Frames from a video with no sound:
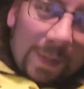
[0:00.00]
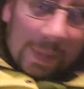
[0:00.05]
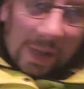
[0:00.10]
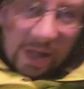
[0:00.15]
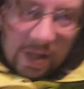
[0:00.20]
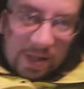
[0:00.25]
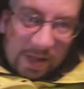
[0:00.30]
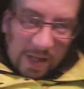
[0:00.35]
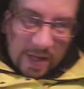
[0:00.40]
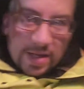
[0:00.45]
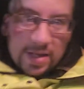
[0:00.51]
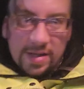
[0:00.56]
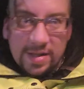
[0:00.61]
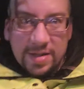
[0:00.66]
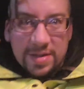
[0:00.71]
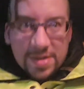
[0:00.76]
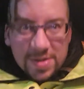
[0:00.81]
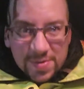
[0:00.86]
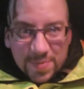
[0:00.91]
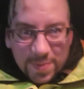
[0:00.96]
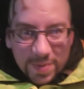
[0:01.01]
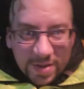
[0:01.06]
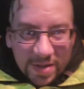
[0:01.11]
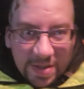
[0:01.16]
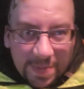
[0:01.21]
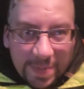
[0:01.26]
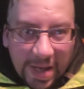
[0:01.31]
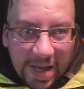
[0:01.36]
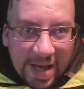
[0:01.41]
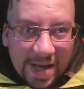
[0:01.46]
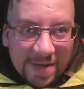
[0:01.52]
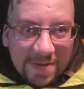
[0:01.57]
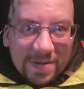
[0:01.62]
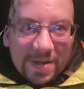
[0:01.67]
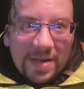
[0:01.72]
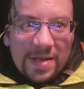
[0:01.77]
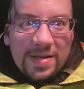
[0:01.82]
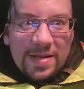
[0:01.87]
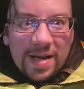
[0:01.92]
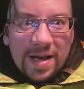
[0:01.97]
my lighting is really bad
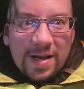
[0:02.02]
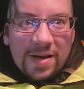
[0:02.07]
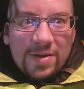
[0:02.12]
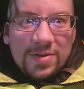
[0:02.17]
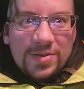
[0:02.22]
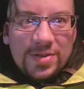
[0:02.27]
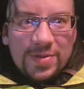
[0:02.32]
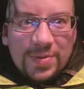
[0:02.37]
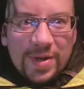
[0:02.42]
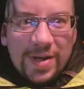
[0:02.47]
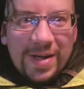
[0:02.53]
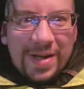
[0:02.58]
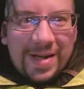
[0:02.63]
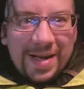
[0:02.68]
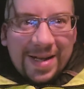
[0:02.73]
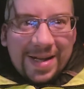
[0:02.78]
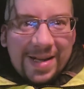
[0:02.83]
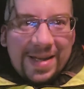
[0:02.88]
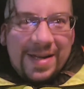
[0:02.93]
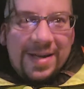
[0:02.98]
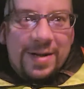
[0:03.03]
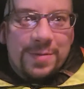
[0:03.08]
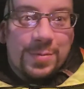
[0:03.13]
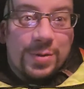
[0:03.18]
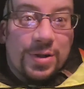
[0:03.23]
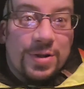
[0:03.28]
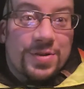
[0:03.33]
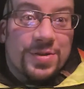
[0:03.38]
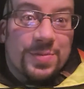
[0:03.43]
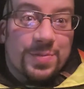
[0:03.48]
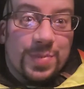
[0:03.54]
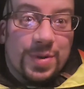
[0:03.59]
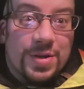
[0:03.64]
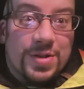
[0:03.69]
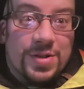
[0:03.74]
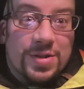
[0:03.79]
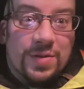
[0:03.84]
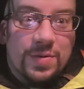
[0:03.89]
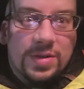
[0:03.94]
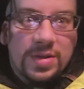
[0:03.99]
right now, so we're gonna get up close and
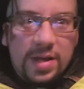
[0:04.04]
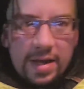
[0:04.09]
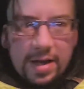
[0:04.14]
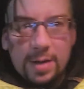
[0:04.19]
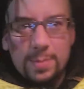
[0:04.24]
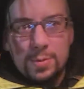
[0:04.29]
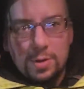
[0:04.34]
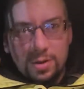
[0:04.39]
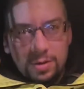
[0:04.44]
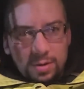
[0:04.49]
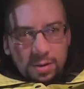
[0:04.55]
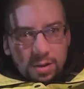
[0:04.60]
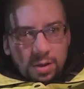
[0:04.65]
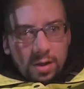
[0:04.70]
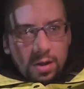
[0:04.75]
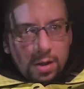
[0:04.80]
personal with the camera.